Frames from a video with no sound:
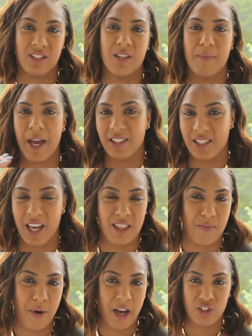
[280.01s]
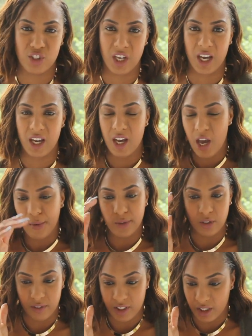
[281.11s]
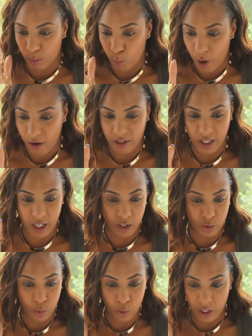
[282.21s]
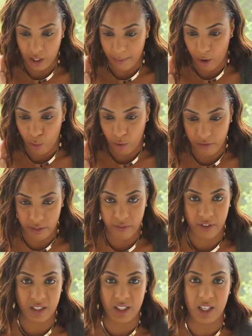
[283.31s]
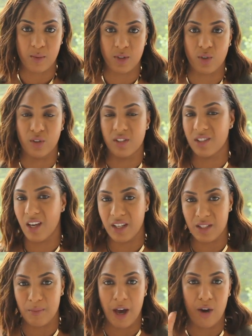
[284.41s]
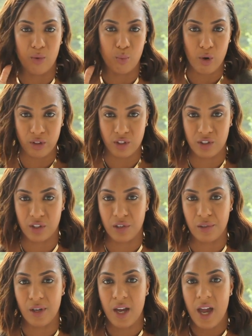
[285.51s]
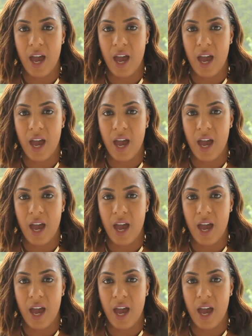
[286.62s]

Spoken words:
So the man sat in the mind chair, was obviously worrying, talking about all of the things that he was concerned about and what to do.